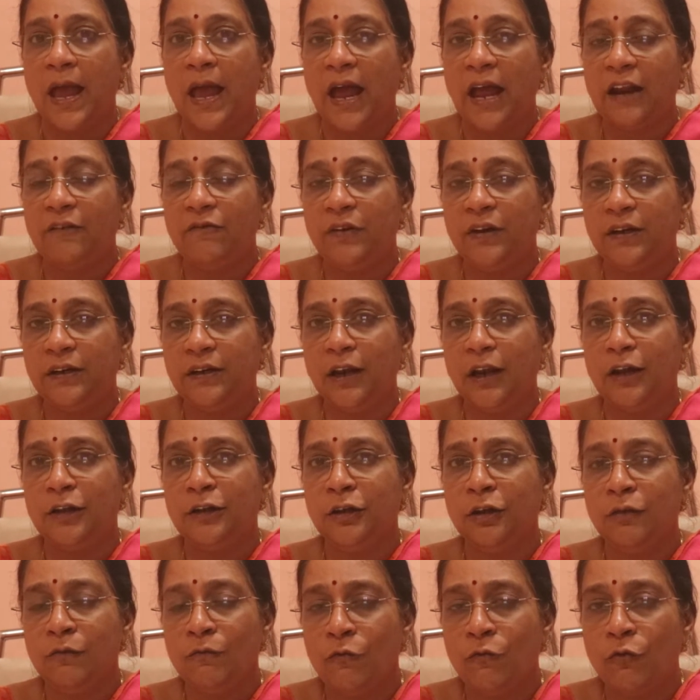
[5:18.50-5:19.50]
And we
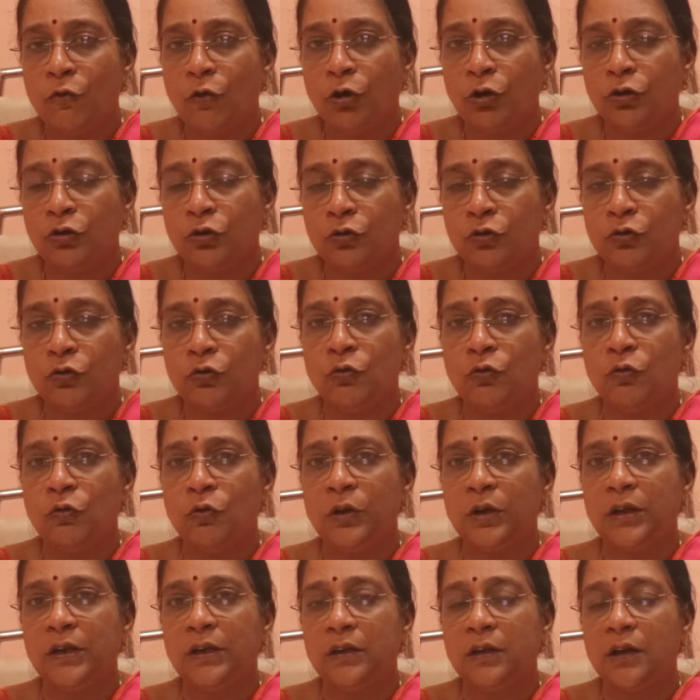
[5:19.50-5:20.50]
tell them what to
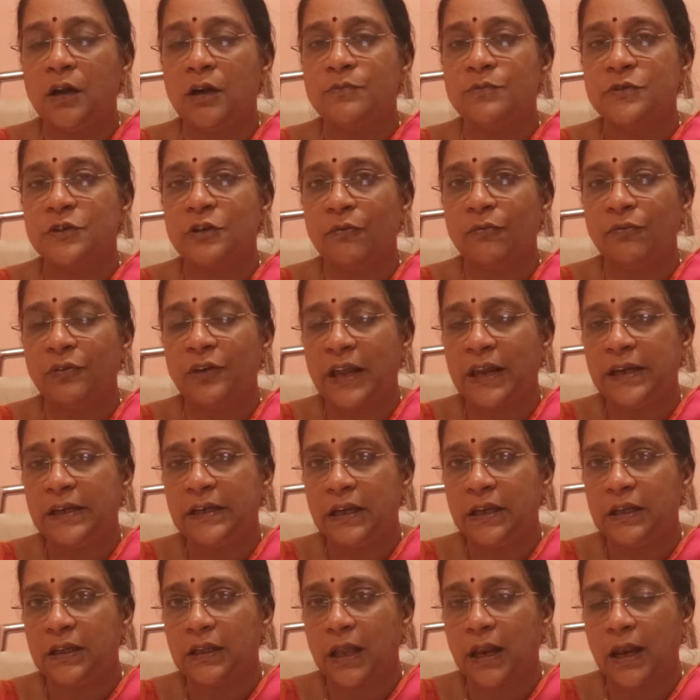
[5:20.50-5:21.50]
do in terms of
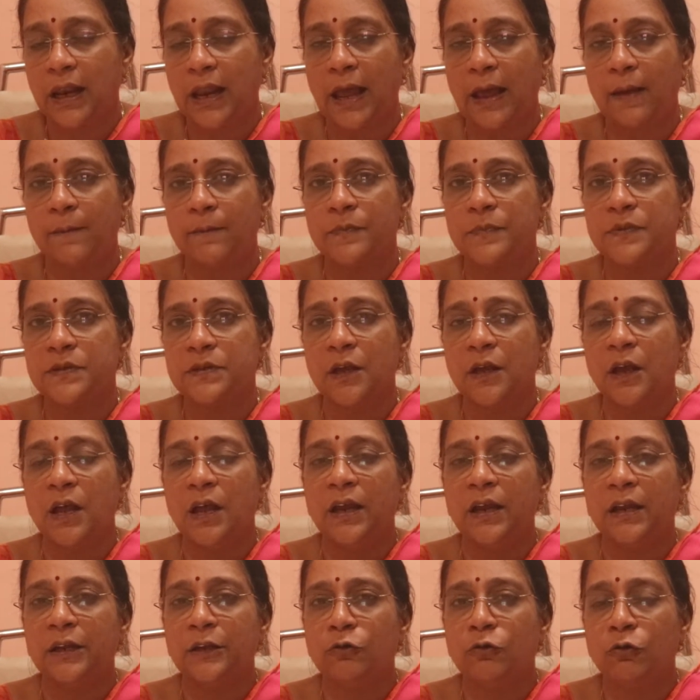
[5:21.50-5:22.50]
lighting the lamps.
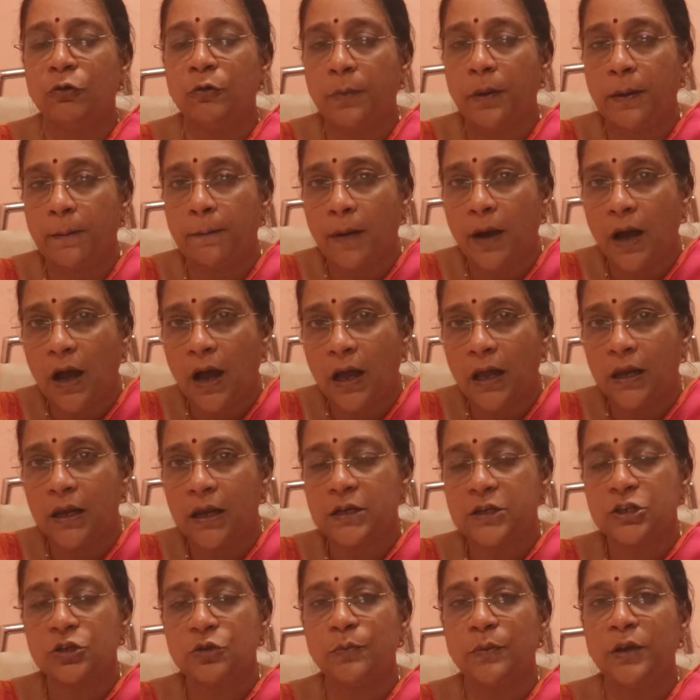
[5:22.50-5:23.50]
It could be
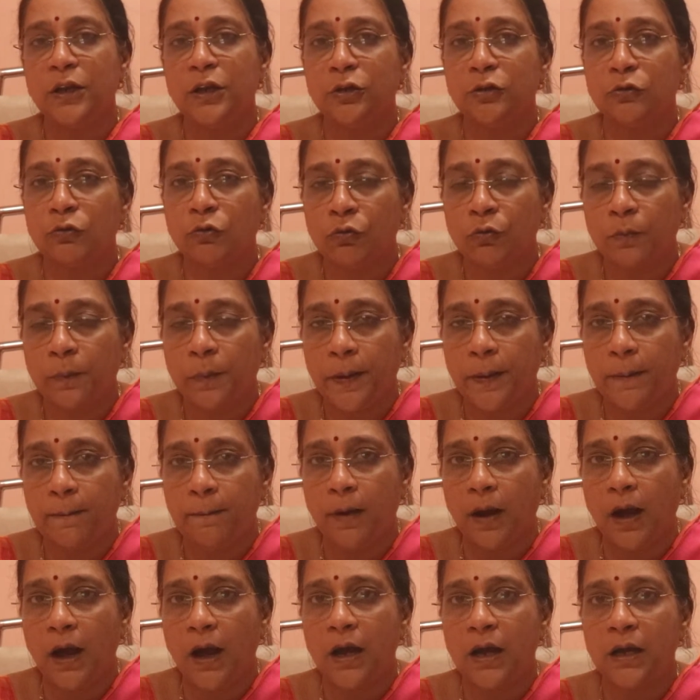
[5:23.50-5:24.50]
Mahalakshmi, it could be
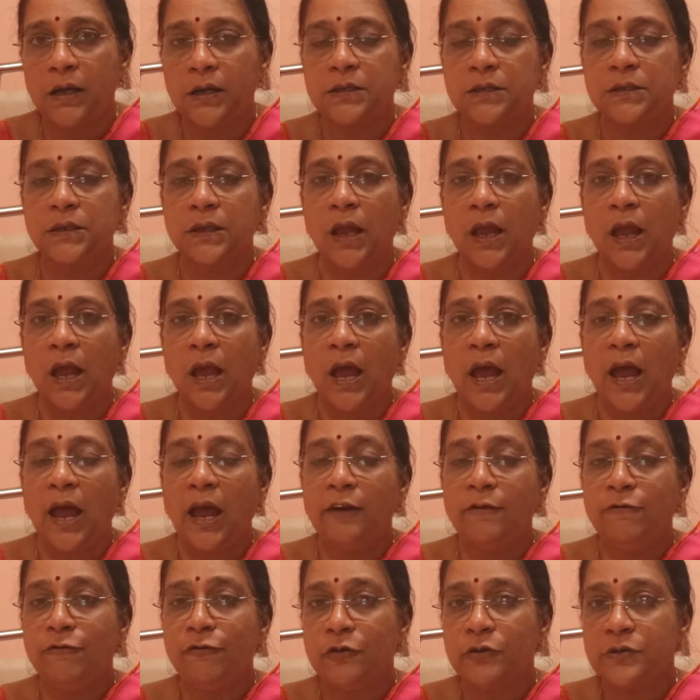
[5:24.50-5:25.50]
Mars.
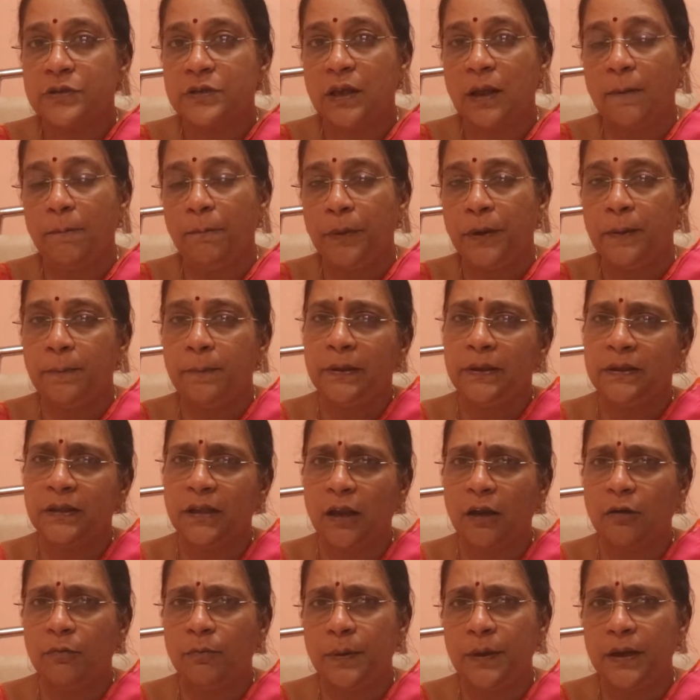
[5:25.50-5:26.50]
And for some people,
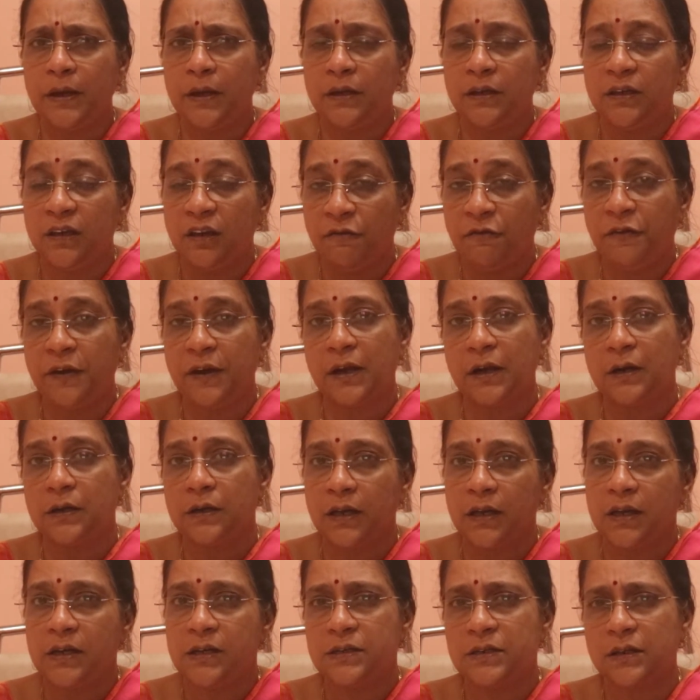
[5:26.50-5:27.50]
there will be
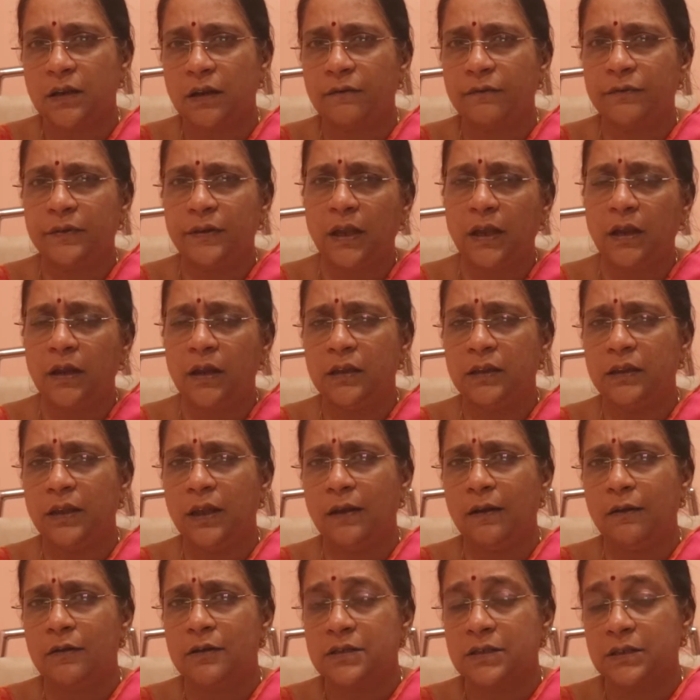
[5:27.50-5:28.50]
difficulty itself.
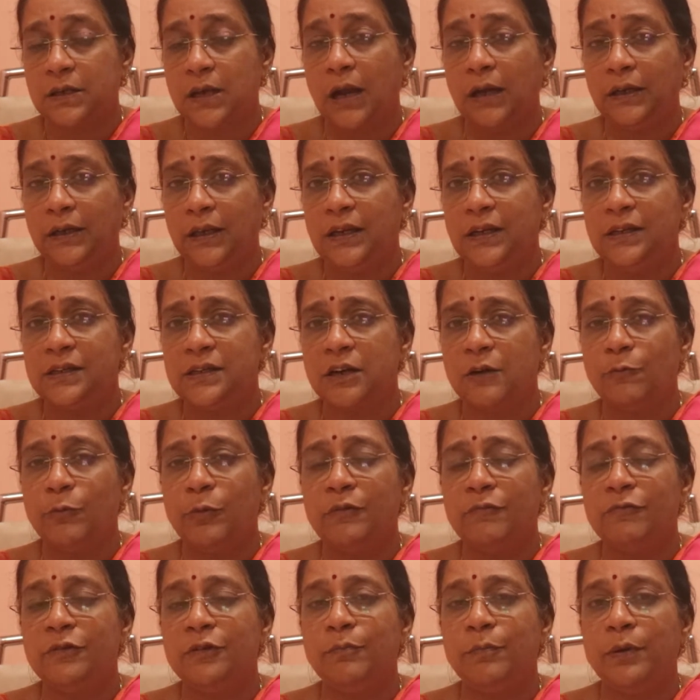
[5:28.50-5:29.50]
Their starting
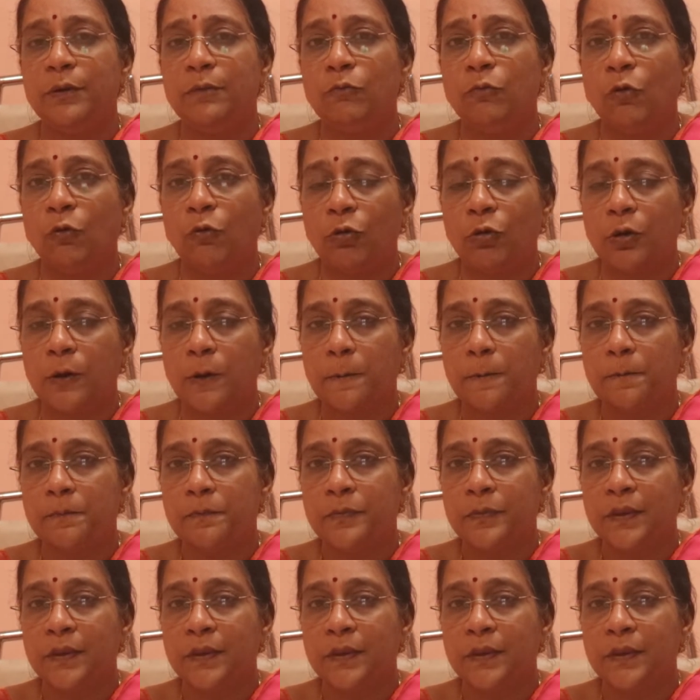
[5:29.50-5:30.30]
trouble will be more.